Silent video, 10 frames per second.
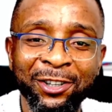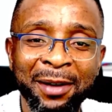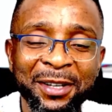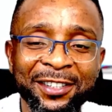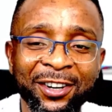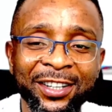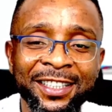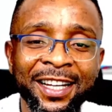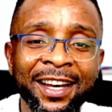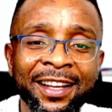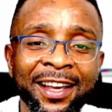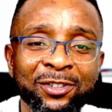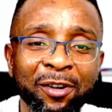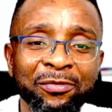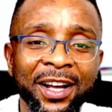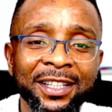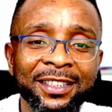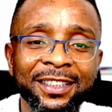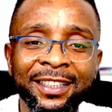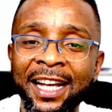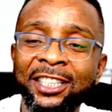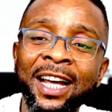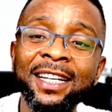I mean, sorry, the delegate of Nigerian